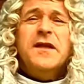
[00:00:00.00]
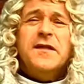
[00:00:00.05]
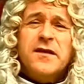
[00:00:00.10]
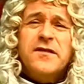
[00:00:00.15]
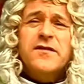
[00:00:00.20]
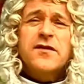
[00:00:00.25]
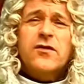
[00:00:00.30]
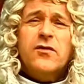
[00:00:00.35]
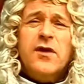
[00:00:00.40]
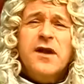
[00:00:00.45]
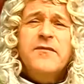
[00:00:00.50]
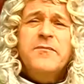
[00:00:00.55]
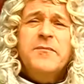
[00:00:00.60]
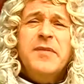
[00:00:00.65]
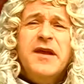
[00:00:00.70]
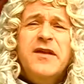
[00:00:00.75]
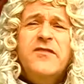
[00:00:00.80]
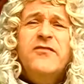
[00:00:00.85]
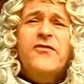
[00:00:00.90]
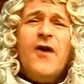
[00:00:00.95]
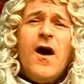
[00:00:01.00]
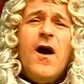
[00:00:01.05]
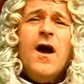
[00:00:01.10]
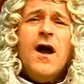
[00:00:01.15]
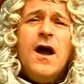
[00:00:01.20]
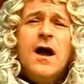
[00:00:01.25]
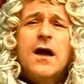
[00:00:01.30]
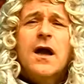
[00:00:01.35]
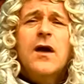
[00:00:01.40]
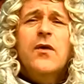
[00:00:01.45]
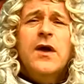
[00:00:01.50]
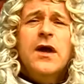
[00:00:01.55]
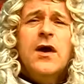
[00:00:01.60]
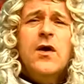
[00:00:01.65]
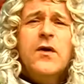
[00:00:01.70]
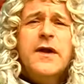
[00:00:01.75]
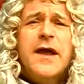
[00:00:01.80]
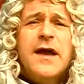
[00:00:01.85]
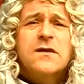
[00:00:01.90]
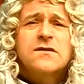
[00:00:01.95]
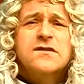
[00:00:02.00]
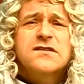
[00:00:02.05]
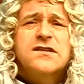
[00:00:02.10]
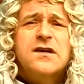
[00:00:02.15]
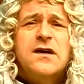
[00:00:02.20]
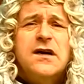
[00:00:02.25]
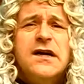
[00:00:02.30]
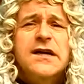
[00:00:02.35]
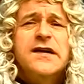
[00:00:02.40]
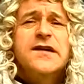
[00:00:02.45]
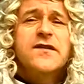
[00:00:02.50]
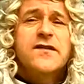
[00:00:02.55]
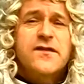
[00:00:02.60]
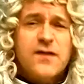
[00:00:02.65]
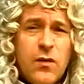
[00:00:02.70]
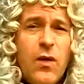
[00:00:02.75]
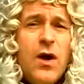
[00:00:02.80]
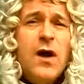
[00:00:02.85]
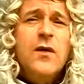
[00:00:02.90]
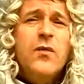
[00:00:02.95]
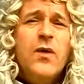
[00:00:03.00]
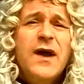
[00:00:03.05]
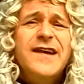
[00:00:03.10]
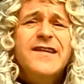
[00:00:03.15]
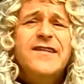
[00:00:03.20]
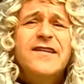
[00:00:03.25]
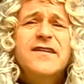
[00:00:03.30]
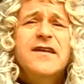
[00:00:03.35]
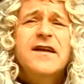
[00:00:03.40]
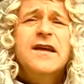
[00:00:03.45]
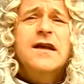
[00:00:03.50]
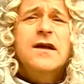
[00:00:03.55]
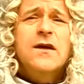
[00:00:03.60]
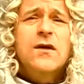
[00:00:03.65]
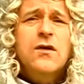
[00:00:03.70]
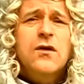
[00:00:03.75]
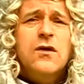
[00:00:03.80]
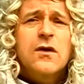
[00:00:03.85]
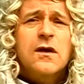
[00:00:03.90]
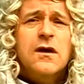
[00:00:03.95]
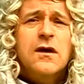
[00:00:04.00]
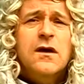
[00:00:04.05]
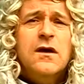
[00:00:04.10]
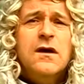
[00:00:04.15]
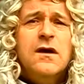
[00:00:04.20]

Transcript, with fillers: there's a great big fire going on outside, so I went to take a look.